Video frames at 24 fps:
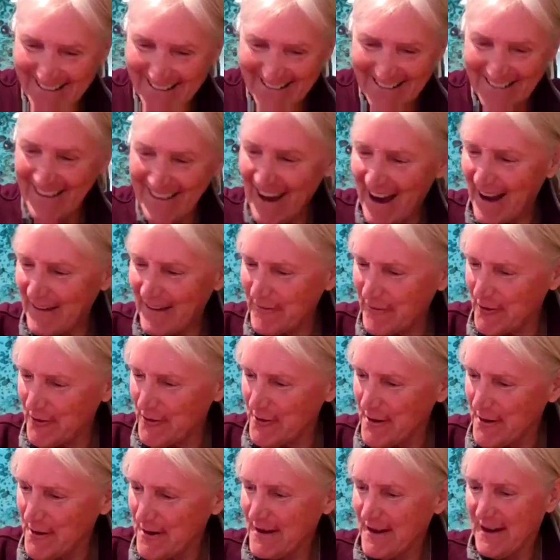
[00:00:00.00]
I did that
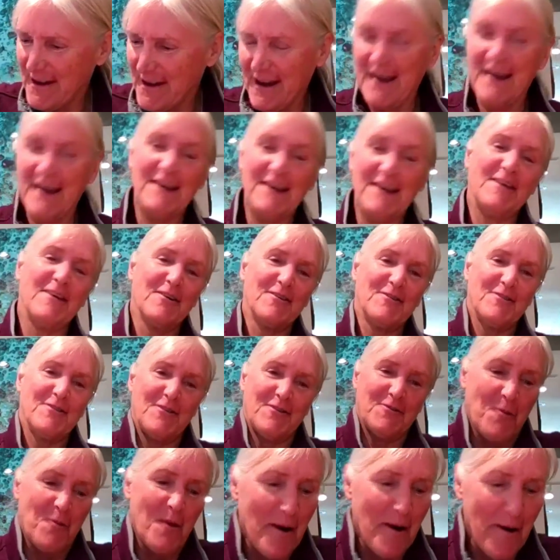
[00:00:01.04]
for 8 years
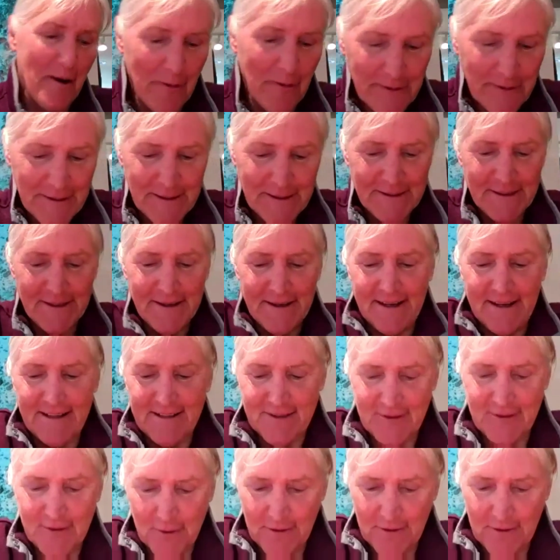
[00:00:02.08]
as well
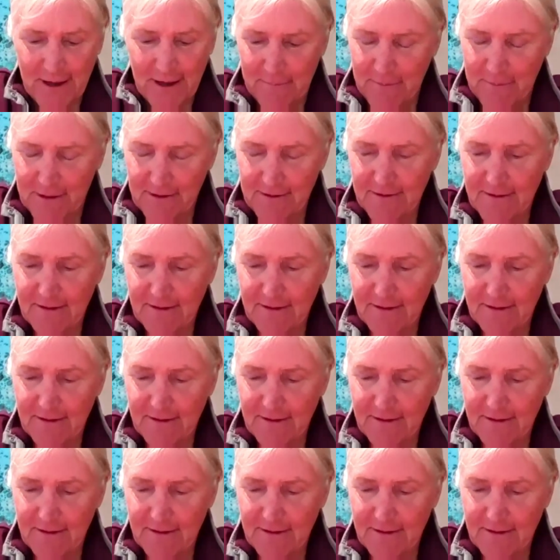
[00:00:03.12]
and sold that